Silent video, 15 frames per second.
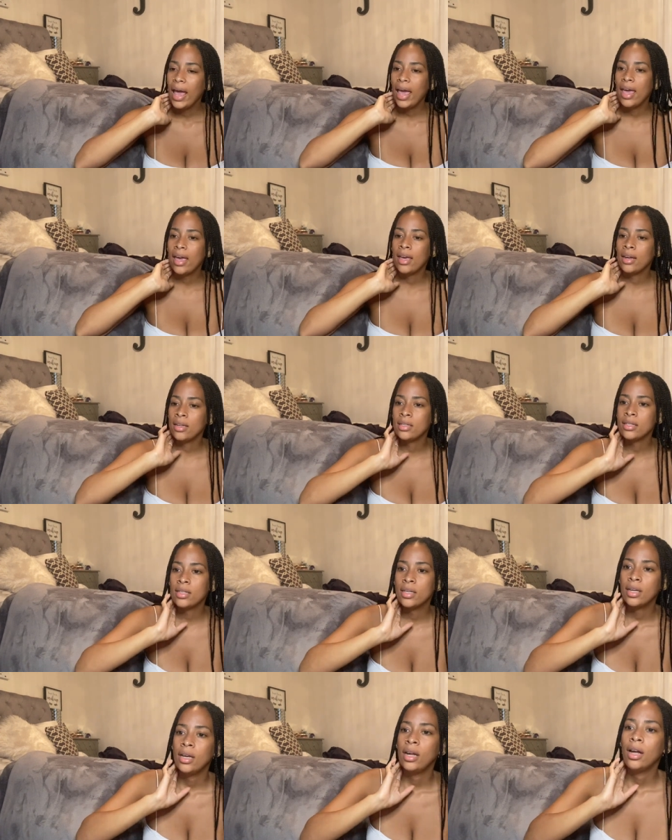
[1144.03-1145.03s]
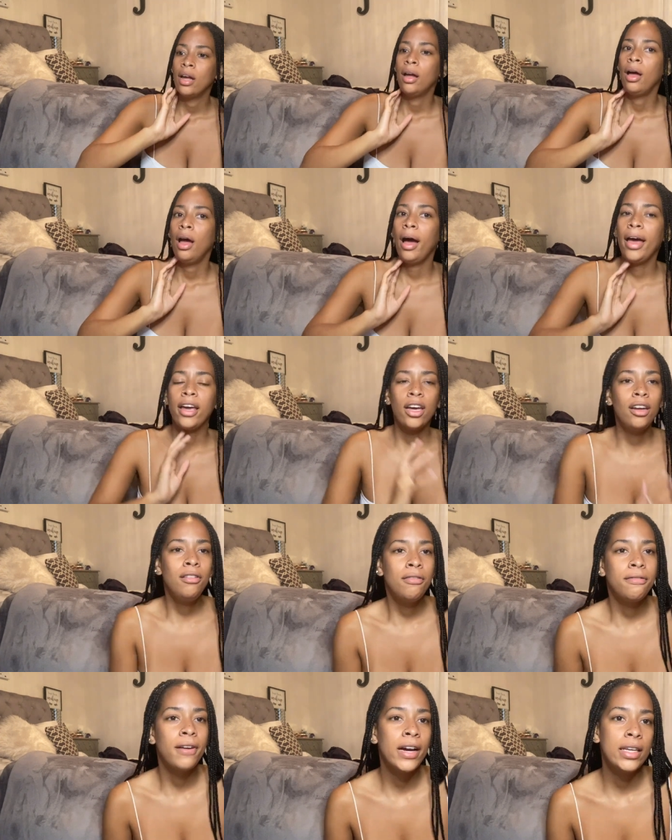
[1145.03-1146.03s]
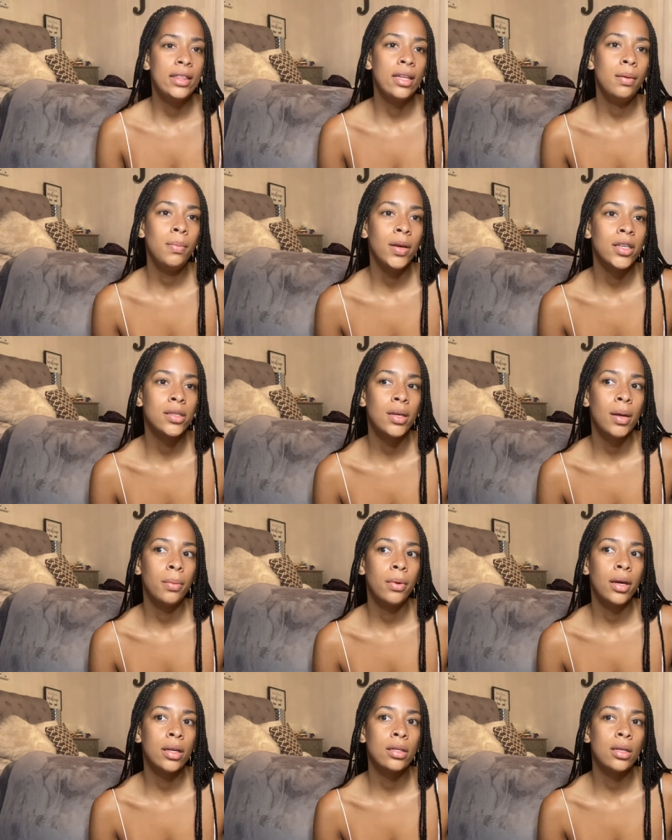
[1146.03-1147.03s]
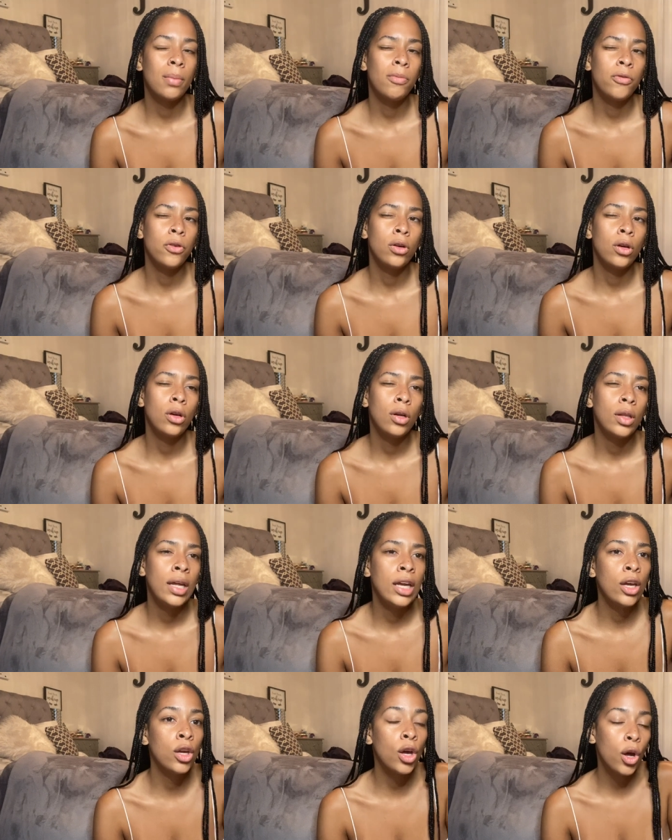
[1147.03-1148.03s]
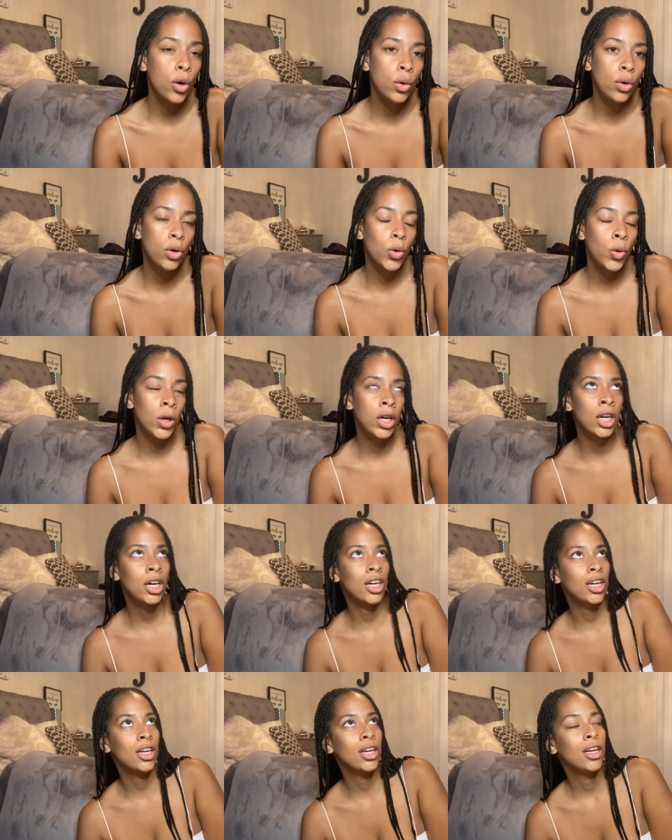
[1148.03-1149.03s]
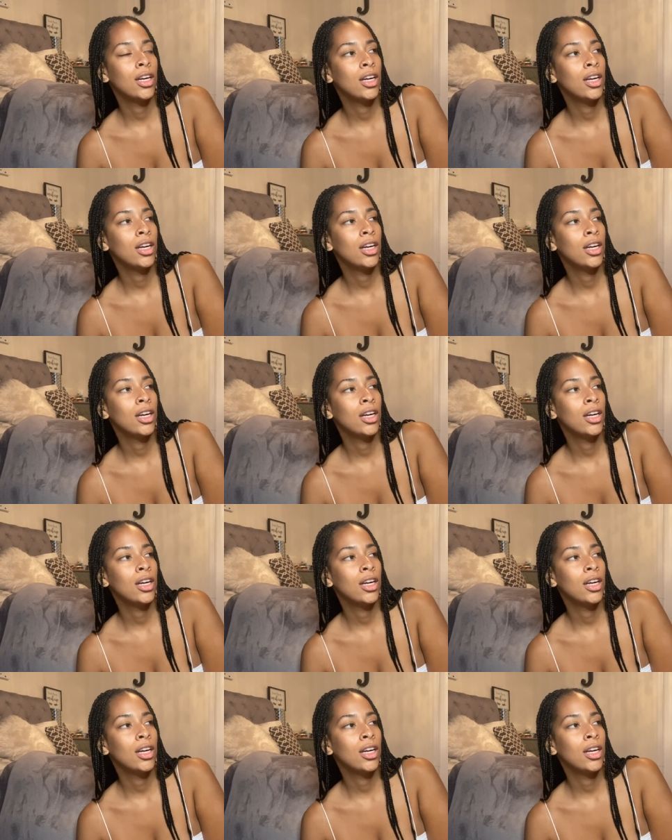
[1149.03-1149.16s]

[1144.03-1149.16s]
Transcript: And I couldn't find them except except for like GOAT or